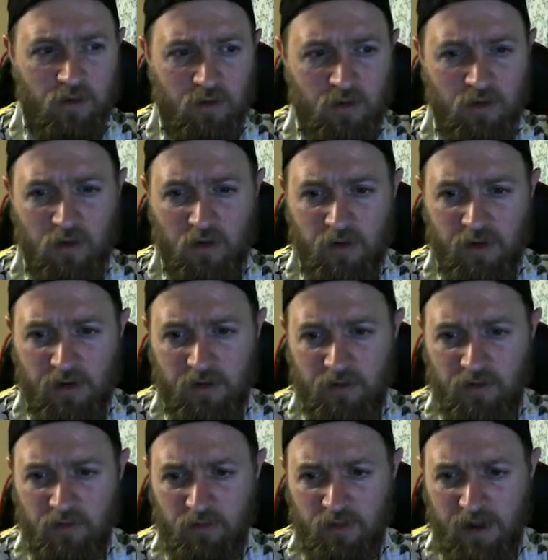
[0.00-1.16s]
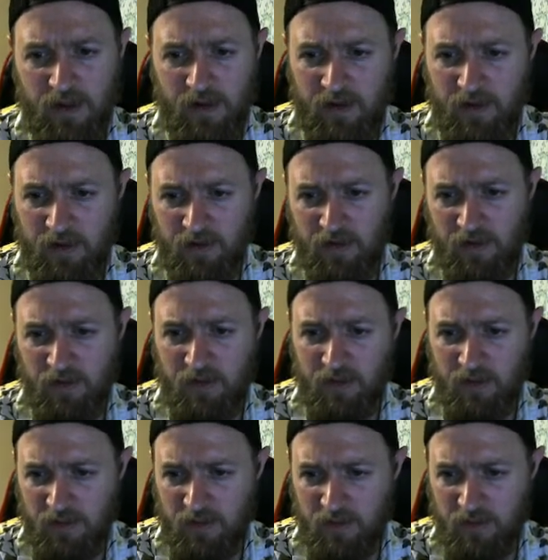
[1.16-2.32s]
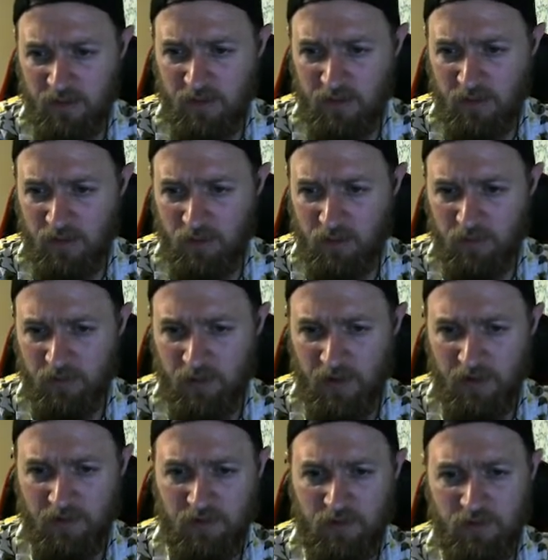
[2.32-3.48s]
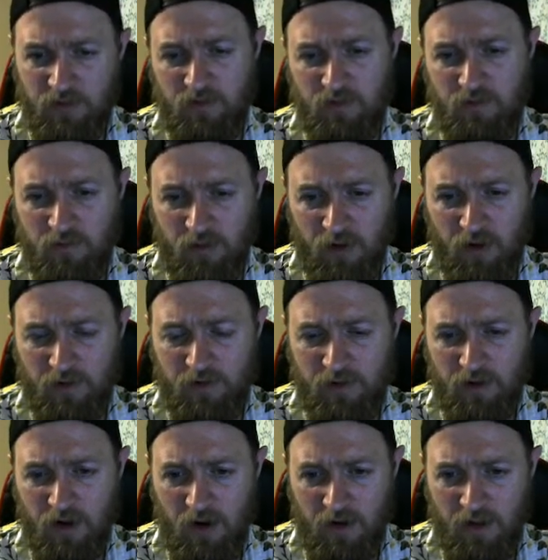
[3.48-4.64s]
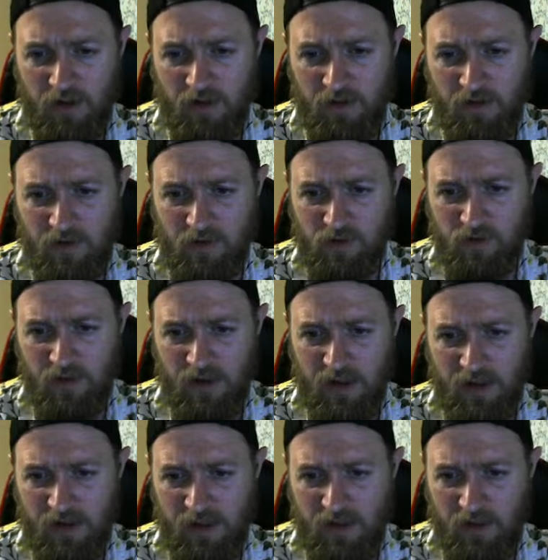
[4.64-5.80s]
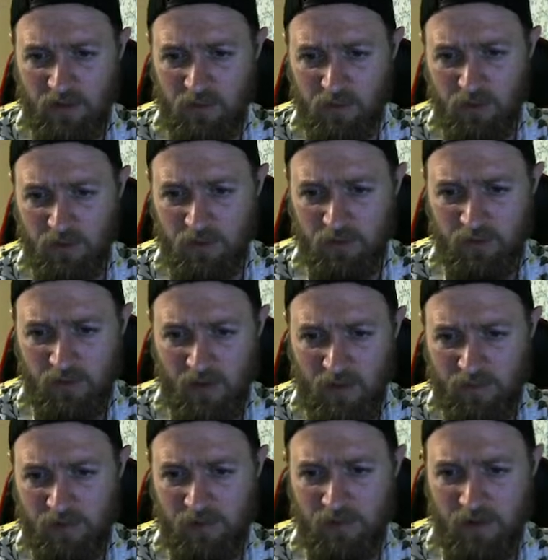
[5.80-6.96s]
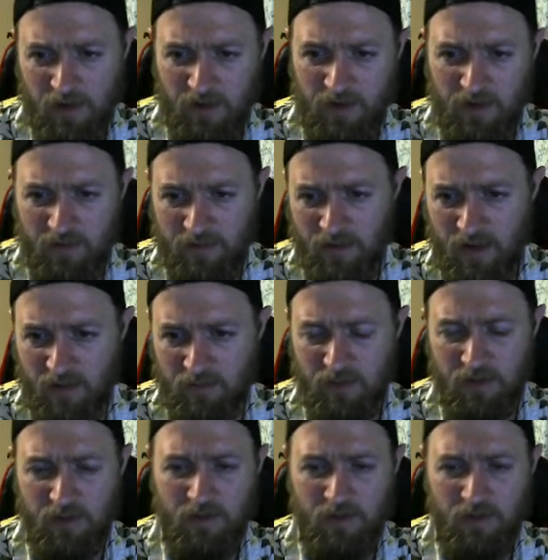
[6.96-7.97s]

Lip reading: current grid. We'll say var target grid equals same thing except